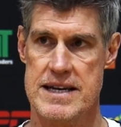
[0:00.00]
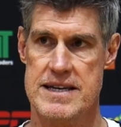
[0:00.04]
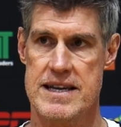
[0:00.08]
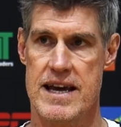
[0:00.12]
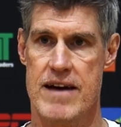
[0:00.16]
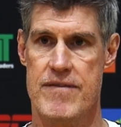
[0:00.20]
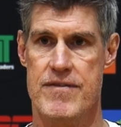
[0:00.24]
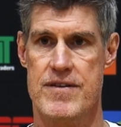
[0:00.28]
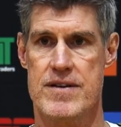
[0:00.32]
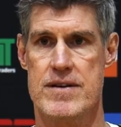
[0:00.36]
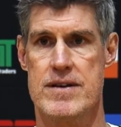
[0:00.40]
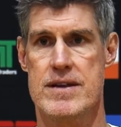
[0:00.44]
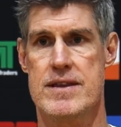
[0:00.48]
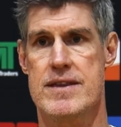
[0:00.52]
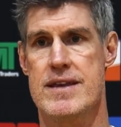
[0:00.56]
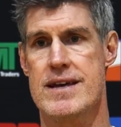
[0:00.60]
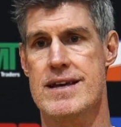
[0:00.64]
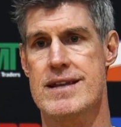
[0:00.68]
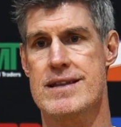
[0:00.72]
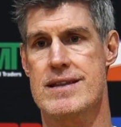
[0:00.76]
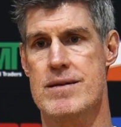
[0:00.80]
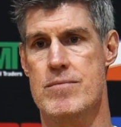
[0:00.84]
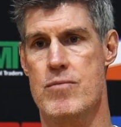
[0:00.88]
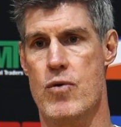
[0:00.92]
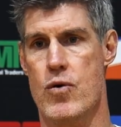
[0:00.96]
I definitely
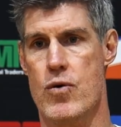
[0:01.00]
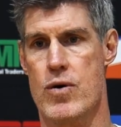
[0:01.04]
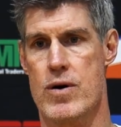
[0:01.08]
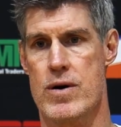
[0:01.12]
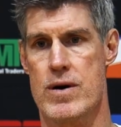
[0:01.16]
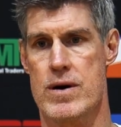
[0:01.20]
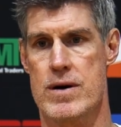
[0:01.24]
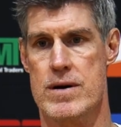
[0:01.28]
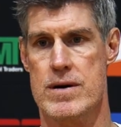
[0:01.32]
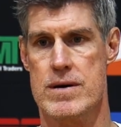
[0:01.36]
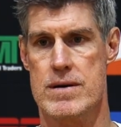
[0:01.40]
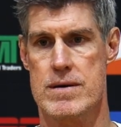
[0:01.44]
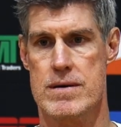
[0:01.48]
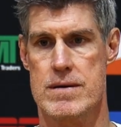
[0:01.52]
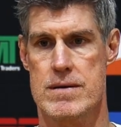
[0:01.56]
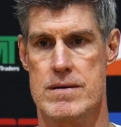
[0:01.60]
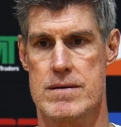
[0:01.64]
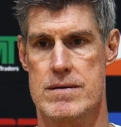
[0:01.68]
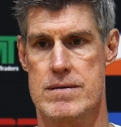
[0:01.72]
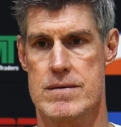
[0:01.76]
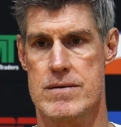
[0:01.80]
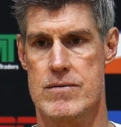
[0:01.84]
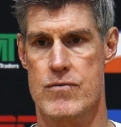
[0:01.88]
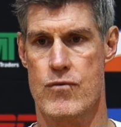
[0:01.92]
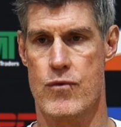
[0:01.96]
think the more
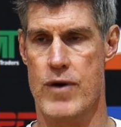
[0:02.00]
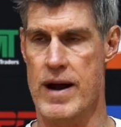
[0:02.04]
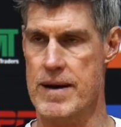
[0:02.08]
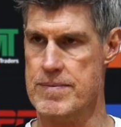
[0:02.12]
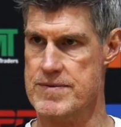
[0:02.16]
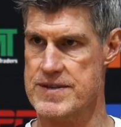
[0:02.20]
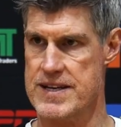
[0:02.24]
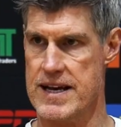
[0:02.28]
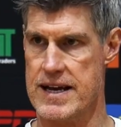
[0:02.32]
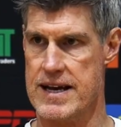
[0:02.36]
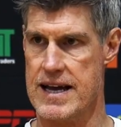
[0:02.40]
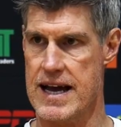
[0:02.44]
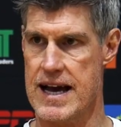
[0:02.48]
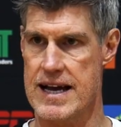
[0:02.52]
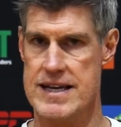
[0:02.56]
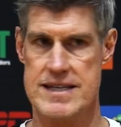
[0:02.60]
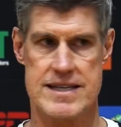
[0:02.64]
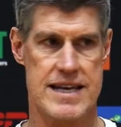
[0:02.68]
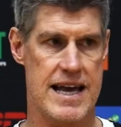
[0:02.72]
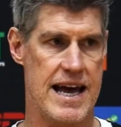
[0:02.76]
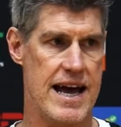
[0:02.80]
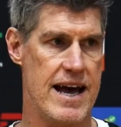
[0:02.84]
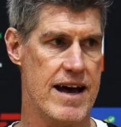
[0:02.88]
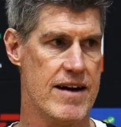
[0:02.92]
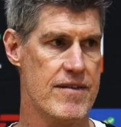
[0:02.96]
reps that
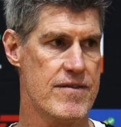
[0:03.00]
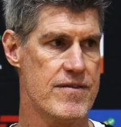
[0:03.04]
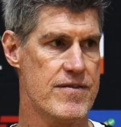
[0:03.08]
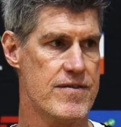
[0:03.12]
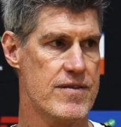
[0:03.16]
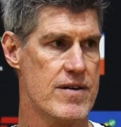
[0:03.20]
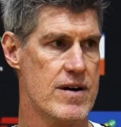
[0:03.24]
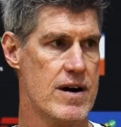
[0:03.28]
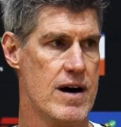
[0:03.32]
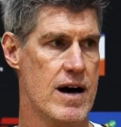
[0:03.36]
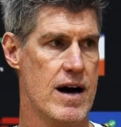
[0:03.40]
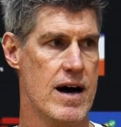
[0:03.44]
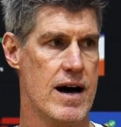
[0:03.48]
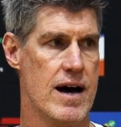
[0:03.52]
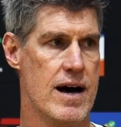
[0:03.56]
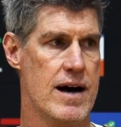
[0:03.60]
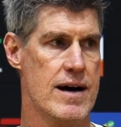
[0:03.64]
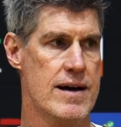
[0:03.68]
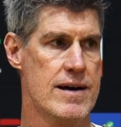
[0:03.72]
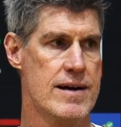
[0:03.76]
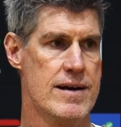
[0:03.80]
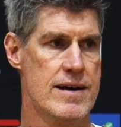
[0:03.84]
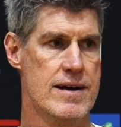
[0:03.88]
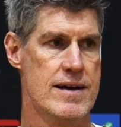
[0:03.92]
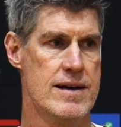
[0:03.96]
guys have,
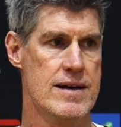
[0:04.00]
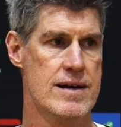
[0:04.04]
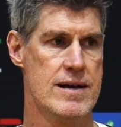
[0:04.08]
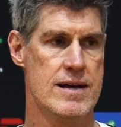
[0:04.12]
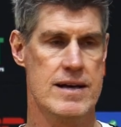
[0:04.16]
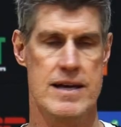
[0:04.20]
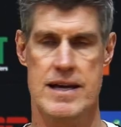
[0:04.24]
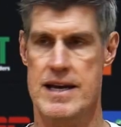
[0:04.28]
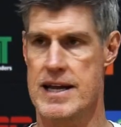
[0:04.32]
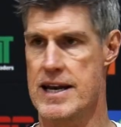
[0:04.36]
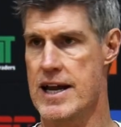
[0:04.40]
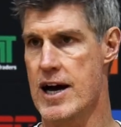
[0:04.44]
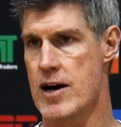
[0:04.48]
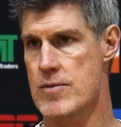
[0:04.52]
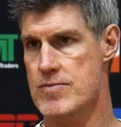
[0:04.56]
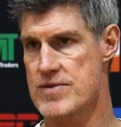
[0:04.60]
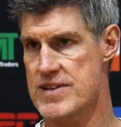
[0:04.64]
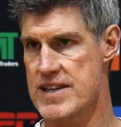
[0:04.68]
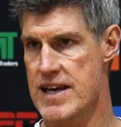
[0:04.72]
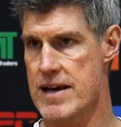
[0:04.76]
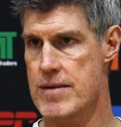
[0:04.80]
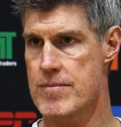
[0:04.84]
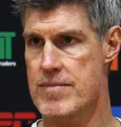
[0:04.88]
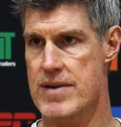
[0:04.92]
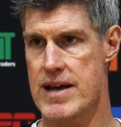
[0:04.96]
it
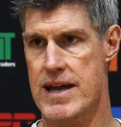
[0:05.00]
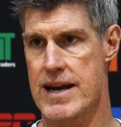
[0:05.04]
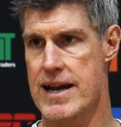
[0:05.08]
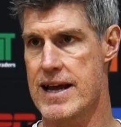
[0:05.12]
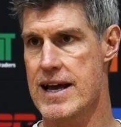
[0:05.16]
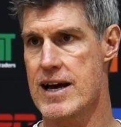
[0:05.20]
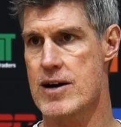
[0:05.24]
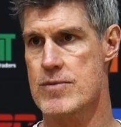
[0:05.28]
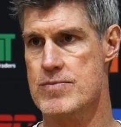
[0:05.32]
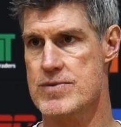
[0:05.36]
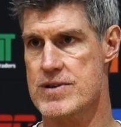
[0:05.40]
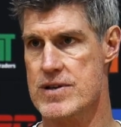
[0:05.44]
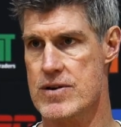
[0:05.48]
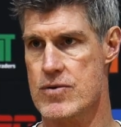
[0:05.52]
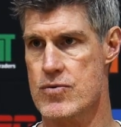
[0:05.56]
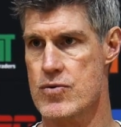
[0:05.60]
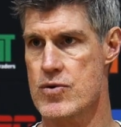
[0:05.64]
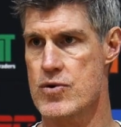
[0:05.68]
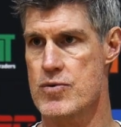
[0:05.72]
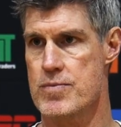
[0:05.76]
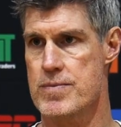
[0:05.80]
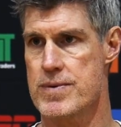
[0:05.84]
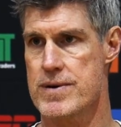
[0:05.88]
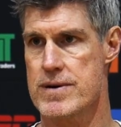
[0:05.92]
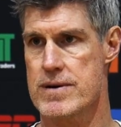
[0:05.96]
helps them and it helps the
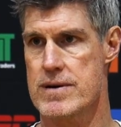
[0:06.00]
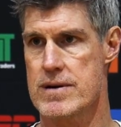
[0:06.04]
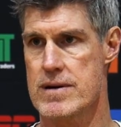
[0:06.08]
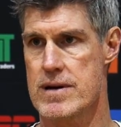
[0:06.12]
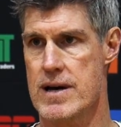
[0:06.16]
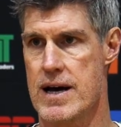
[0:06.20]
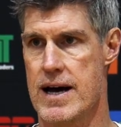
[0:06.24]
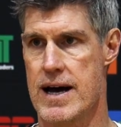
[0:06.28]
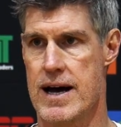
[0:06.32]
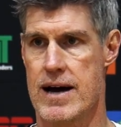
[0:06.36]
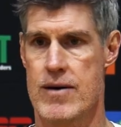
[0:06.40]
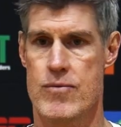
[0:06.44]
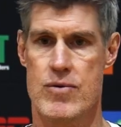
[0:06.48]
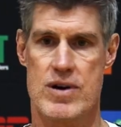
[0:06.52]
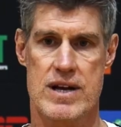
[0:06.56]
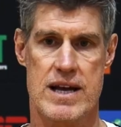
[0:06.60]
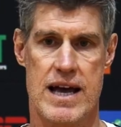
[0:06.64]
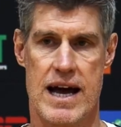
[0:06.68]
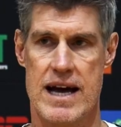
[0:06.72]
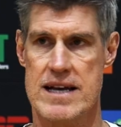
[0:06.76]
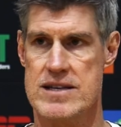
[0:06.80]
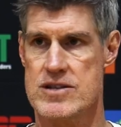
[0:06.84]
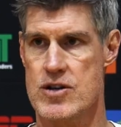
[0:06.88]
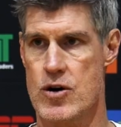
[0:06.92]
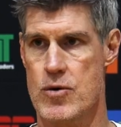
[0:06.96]
group. When
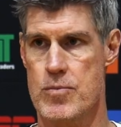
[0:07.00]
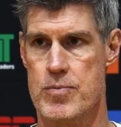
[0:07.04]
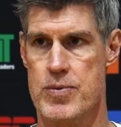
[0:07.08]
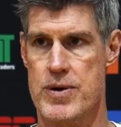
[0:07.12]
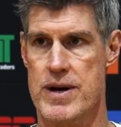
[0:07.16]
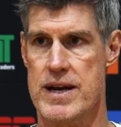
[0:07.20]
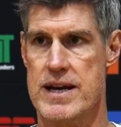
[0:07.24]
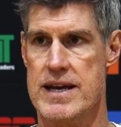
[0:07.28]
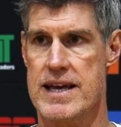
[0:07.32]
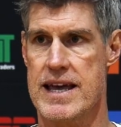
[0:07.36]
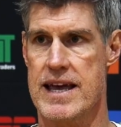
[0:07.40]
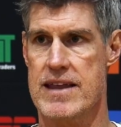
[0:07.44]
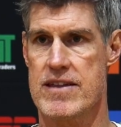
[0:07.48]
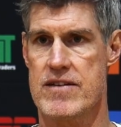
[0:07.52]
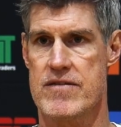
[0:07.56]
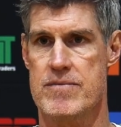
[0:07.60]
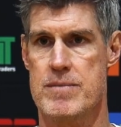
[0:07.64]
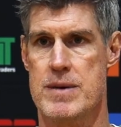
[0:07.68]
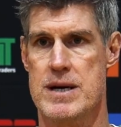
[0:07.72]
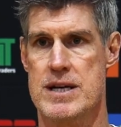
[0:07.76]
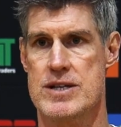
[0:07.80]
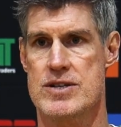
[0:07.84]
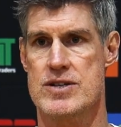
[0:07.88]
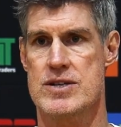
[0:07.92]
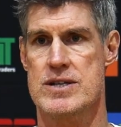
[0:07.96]
guys don't play together
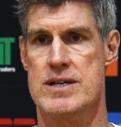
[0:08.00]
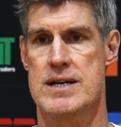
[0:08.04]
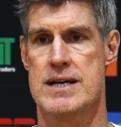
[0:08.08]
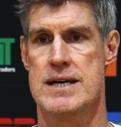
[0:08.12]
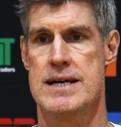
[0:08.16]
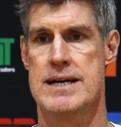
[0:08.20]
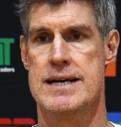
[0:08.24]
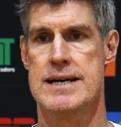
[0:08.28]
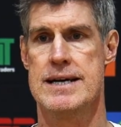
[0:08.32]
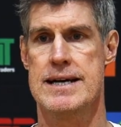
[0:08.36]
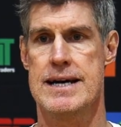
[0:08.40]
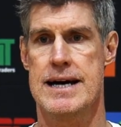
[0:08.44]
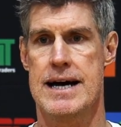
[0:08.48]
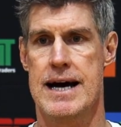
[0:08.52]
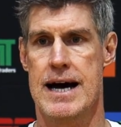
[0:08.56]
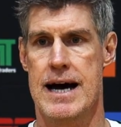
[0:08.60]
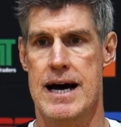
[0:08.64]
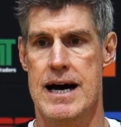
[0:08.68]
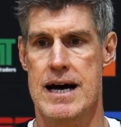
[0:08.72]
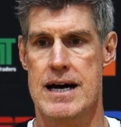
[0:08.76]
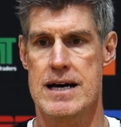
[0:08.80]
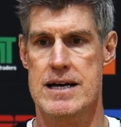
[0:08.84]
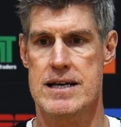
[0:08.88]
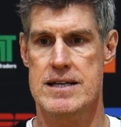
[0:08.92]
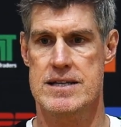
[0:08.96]
much,
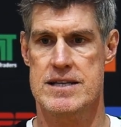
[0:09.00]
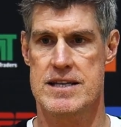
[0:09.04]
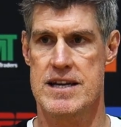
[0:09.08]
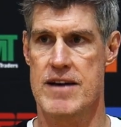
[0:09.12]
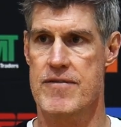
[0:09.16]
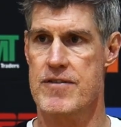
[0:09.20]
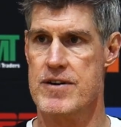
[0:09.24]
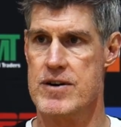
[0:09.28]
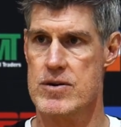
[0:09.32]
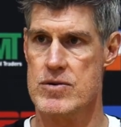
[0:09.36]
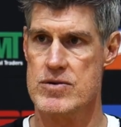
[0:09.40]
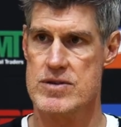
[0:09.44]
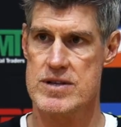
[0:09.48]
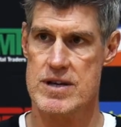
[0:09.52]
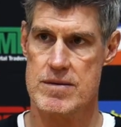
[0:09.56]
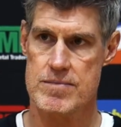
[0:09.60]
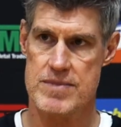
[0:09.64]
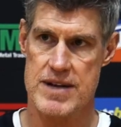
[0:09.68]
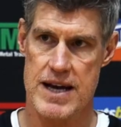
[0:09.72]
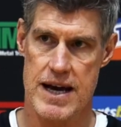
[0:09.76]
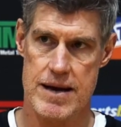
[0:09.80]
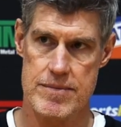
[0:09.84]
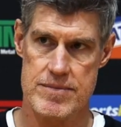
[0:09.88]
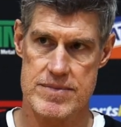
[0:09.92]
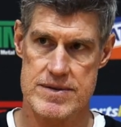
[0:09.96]
it's difficult
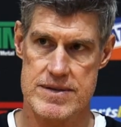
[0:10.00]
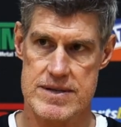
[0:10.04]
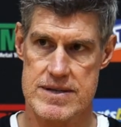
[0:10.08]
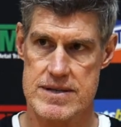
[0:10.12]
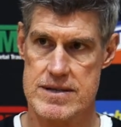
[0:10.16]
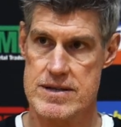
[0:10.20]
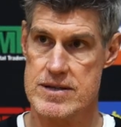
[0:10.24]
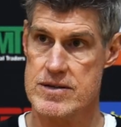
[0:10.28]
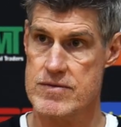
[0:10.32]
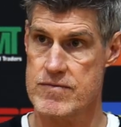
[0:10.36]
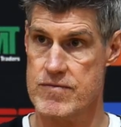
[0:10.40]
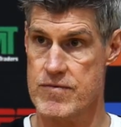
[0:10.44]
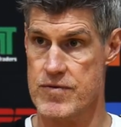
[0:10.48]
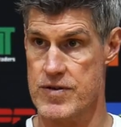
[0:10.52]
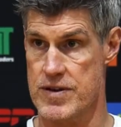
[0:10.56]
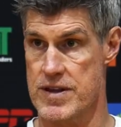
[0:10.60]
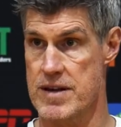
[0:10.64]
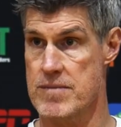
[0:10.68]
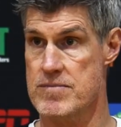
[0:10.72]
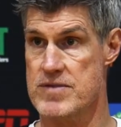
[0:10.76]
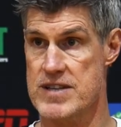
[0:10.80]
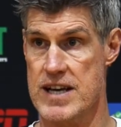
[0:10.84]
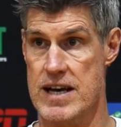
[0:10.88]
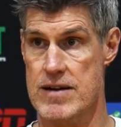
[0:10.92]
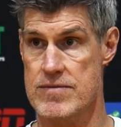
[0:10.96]
sometimes for
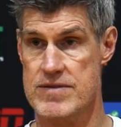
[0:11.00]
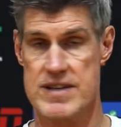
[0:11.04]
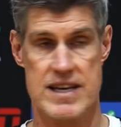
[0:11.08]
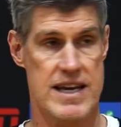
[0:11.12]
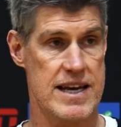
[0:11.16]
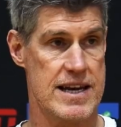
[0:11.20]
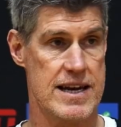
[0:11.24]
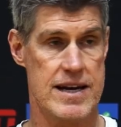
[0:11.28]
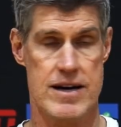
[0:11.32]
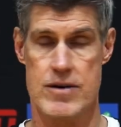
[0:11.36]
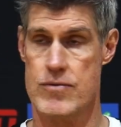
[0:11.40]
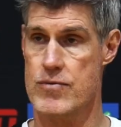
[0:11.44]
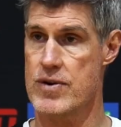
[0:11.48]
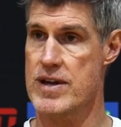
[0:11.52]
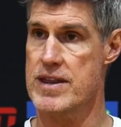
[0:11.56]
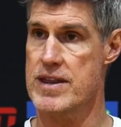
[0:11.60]
themselves to get in a